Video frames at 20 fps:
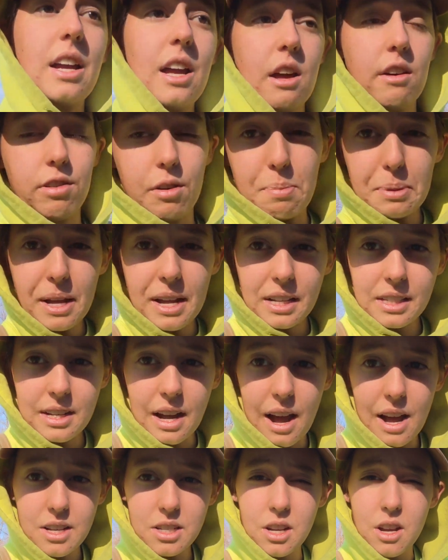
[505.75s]
If a plant
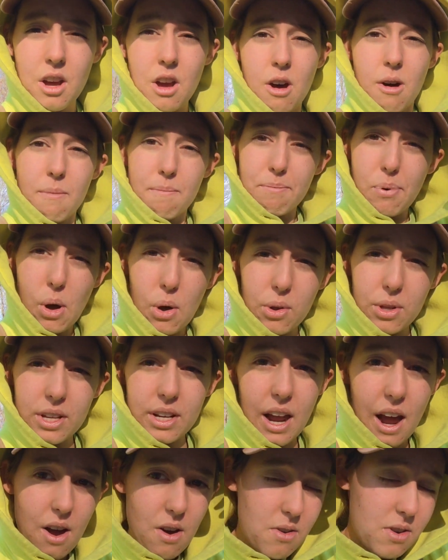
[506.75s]
dies, pull
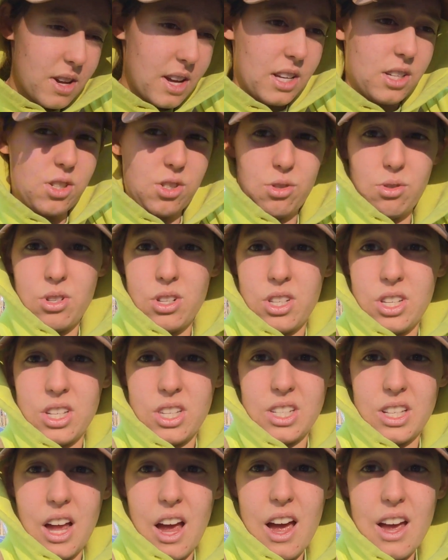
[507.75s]
it out as soon as
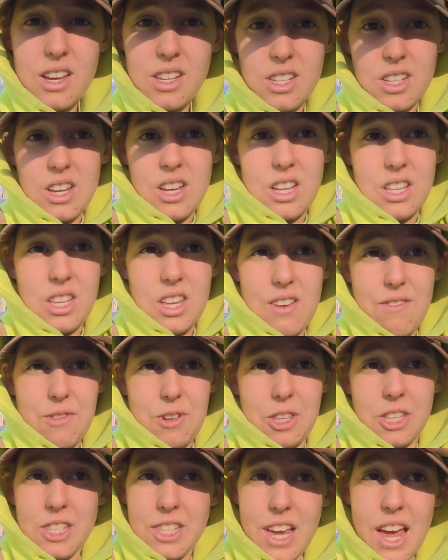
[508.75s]
it dies. If
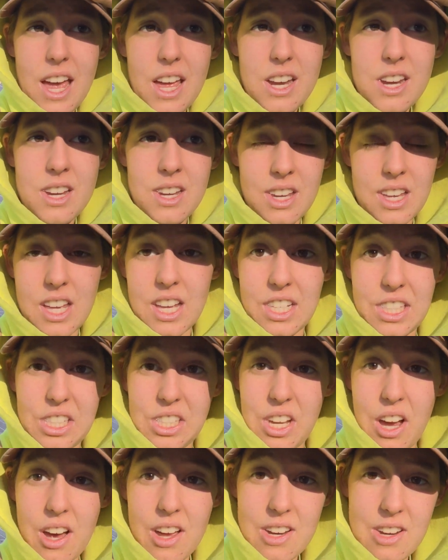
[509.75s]
it's dead, it's
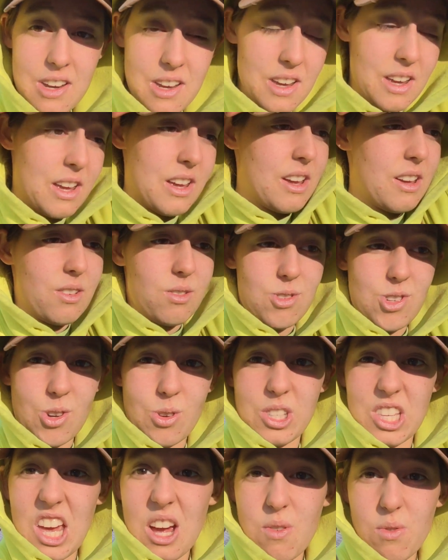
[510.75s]
done.
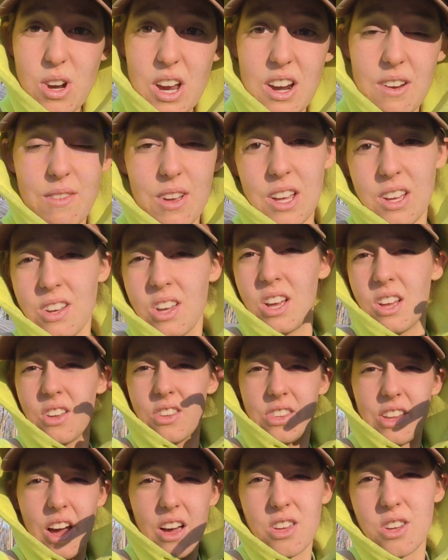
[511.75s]
So get rid of it.
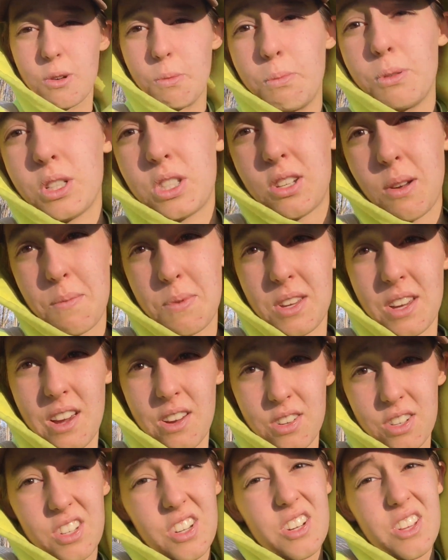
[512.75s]
Now you can put something
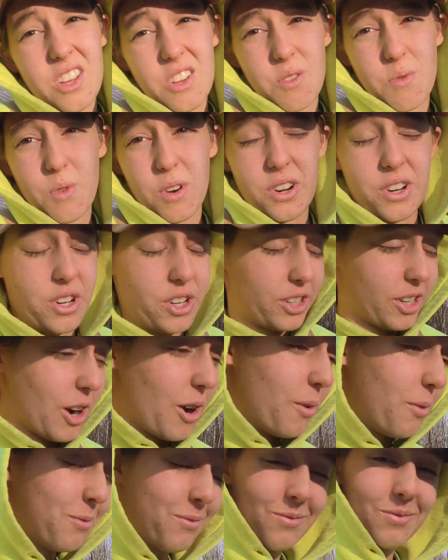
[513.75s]
else there that you wanted to
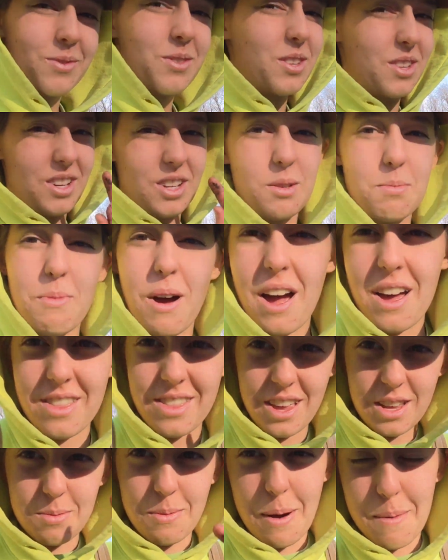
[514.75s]
grow. That's my
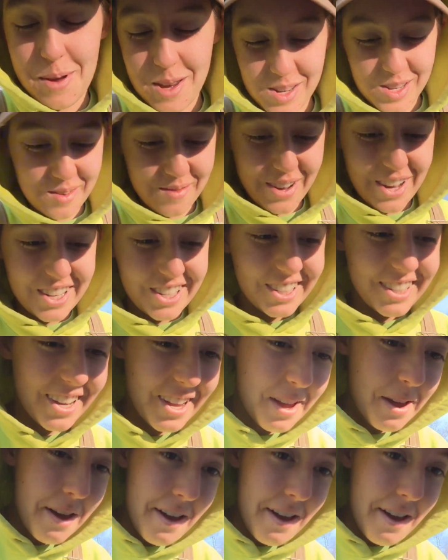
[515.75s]
best advice.